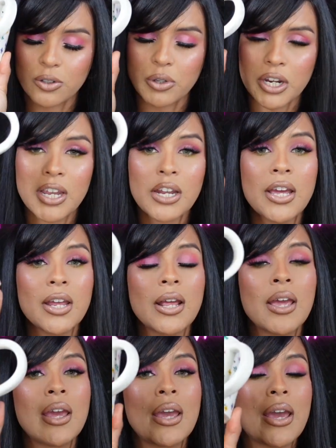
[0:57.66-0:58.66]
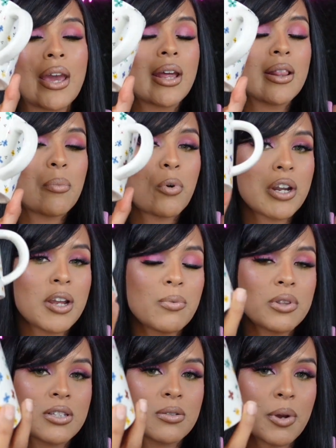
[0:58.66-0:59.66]
drinking it in the morning
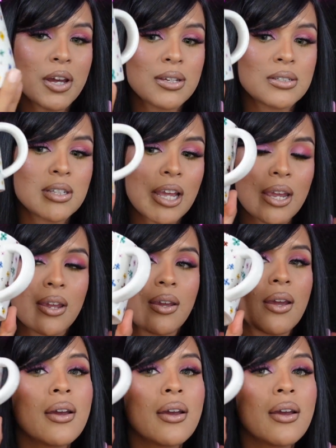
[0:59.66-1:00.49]
with this mug is like